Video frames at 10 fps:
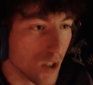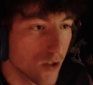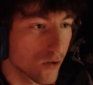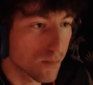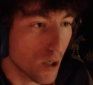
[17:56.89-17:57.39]

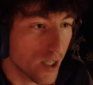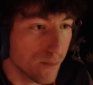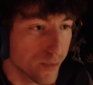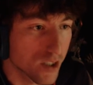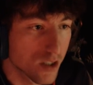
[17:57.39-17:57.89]
There's
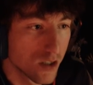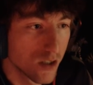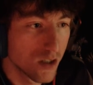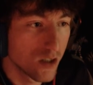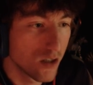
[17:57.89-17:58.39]
pipes.
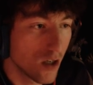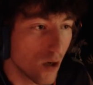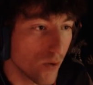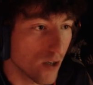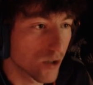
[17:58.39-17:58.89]

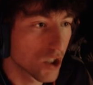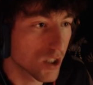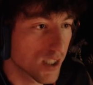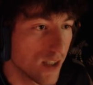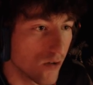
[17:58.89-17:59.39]
Wait, I was
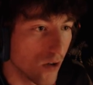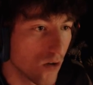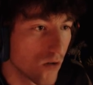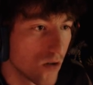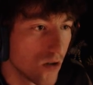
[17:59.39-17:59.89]
just here, no?
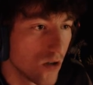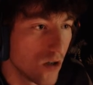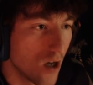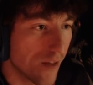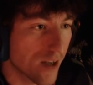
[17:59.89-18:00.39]

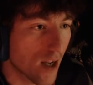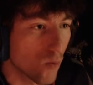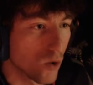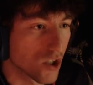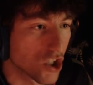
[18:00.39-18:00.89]
I think I
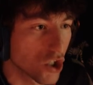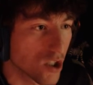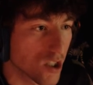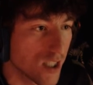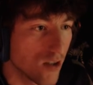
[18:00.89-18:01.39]
was
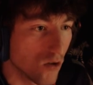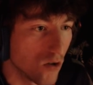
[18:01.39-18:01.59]
just here.